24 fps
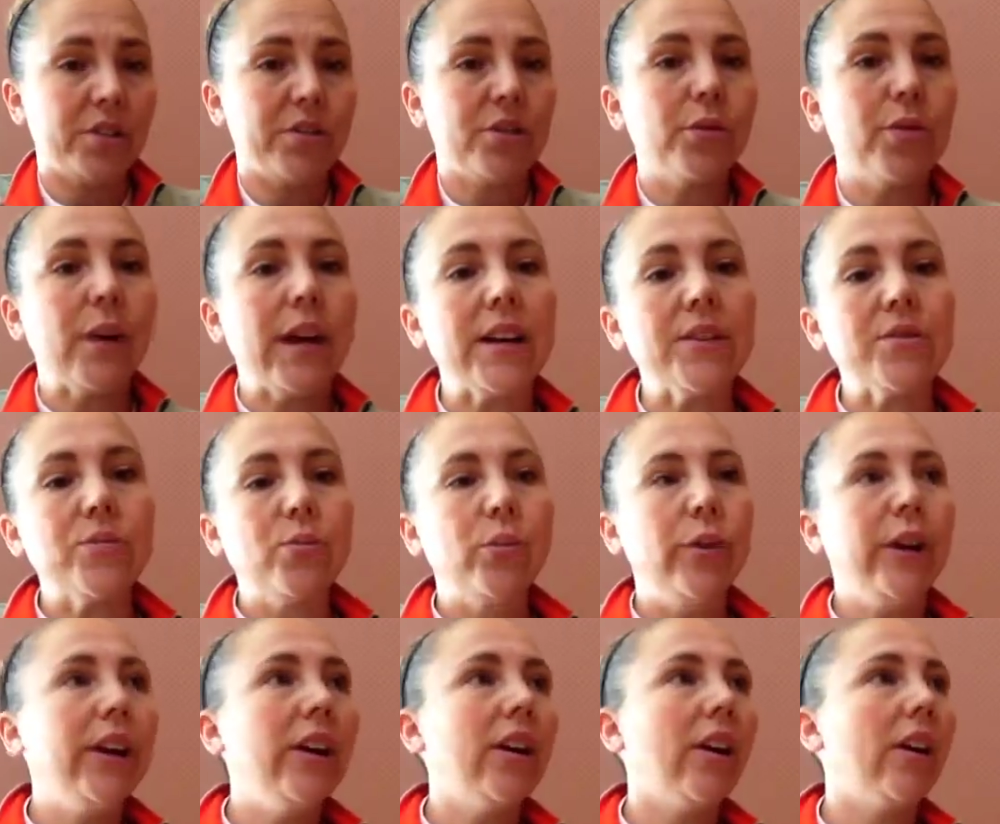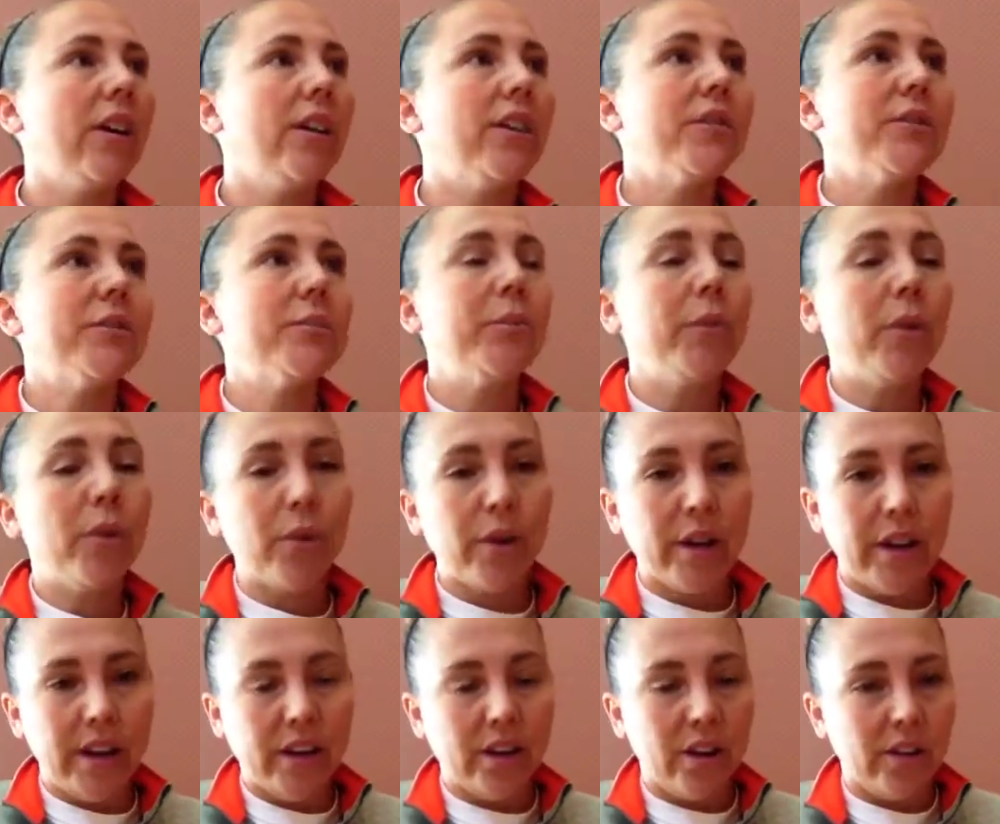So as we are
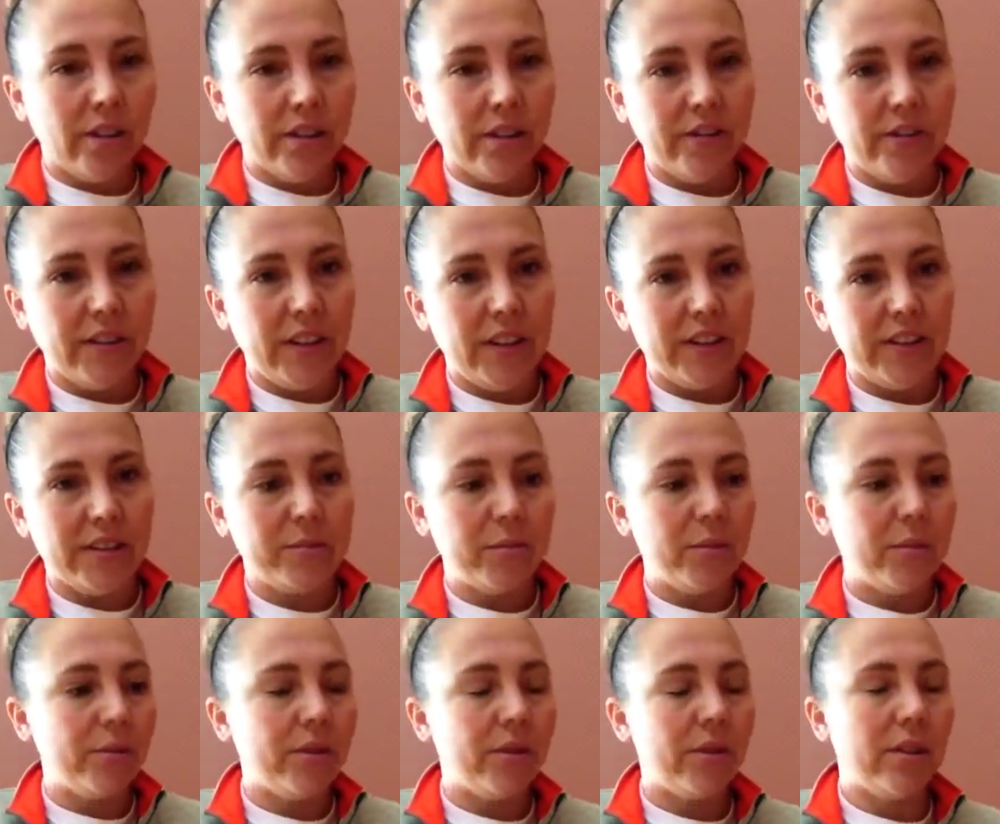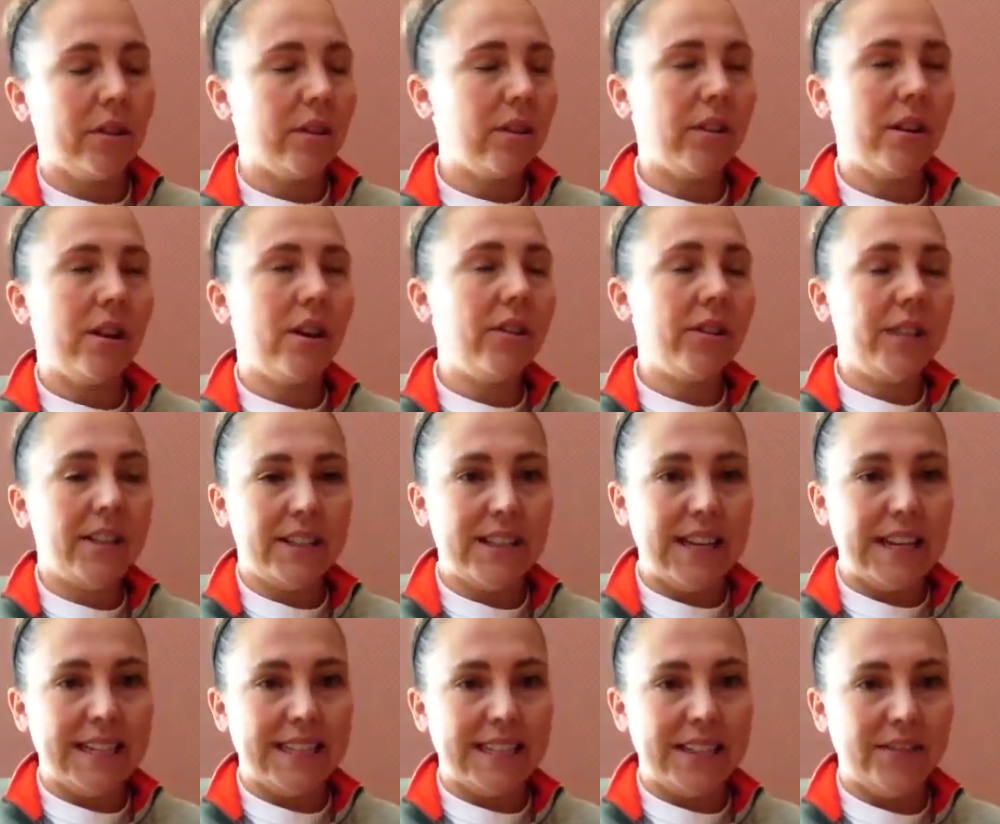exploring all of these all these
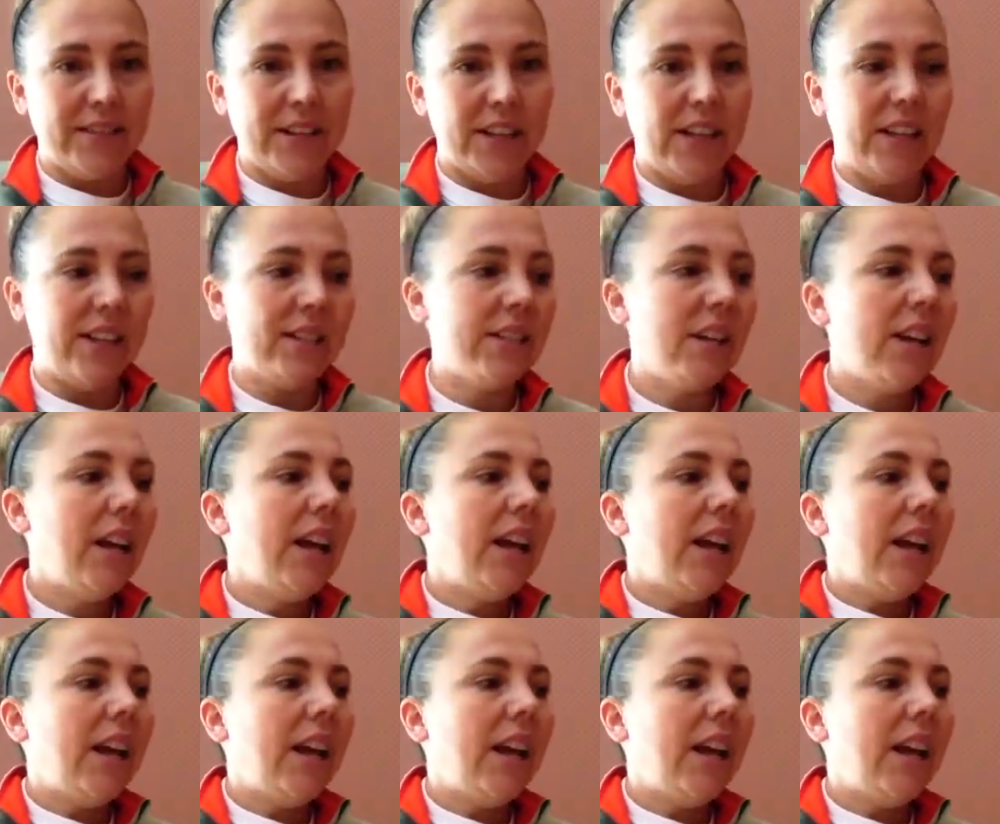activities,